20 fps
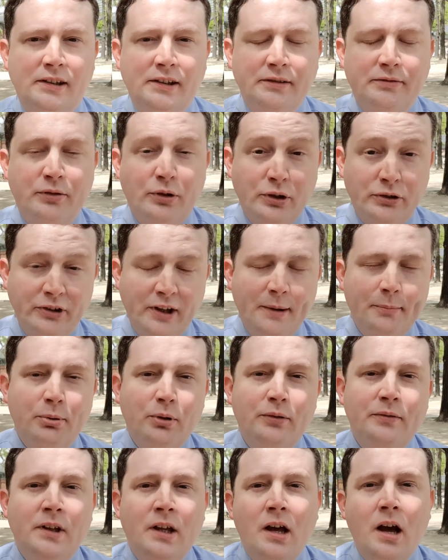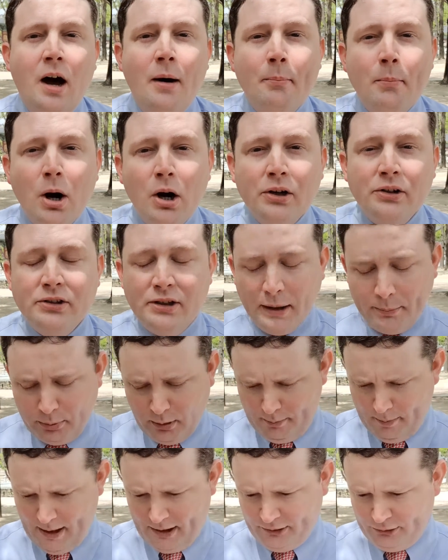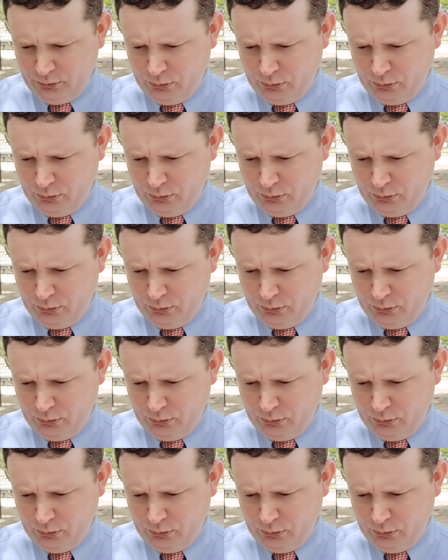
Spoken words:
For example, among diplomats.